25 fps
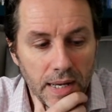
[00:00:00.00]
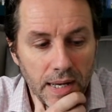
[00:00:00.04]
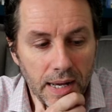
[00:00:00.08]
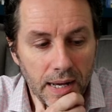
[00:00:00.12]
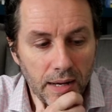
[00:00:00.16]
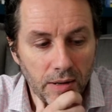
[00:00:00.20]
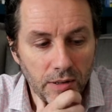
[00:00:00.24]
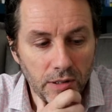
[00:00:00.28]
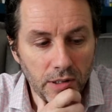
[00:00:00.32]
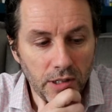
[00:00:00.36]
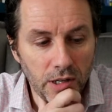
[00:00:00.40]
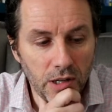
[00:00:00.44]

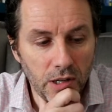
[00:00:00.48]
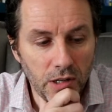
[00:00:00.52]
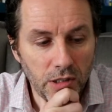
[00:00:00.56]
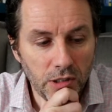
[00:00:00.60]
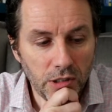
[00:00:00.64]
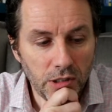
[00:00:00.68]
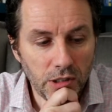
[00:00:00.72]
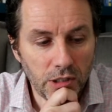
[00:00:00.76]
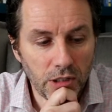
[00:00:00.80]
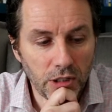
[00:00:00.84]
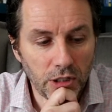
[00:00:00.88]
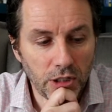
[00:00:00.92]
Our
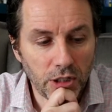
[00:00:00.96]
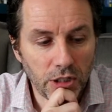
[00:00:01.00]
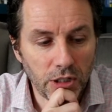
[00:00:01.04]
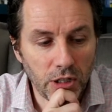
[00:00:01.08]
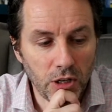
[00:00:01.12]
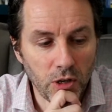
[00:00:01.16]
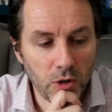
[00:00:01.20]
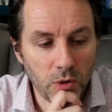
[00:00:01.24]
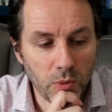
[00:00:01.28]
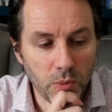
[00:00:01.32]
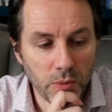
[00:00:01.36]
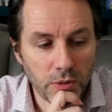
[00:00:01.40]
last
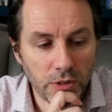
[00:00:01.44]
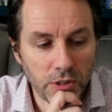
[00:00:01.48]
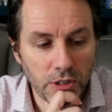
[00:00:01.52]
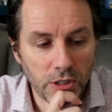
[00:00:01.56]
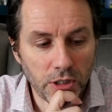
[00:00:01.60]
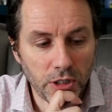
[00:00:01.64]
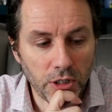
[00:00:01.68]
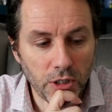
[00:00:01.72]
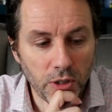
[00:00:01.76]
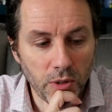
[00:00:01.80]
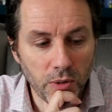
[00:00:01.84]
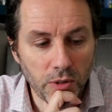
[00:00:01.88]
show was
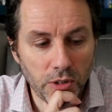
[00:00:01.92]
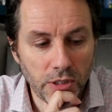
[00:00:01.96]
the